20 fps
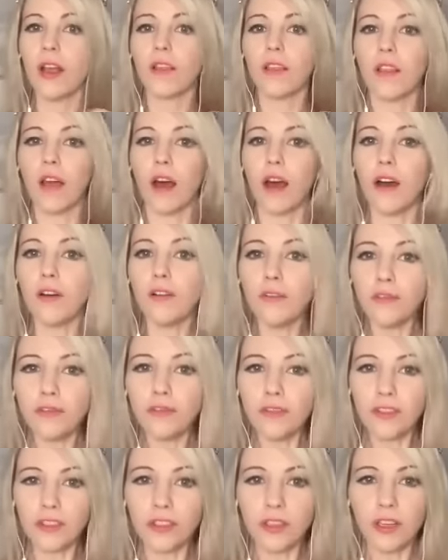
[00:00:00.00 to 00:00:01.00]

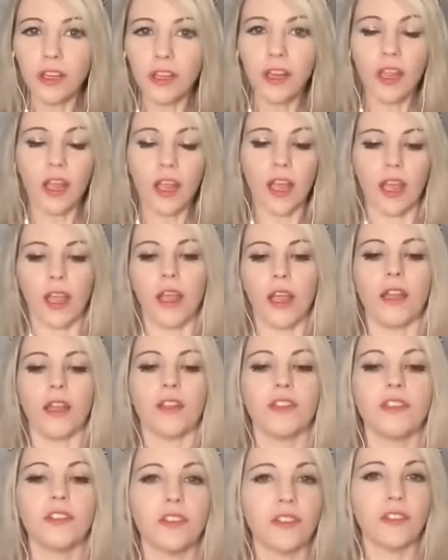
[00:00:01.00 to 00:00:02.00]
loved
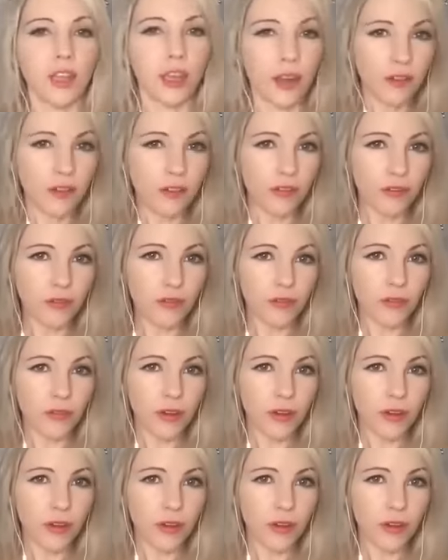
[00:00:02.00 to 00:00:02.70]
and safe,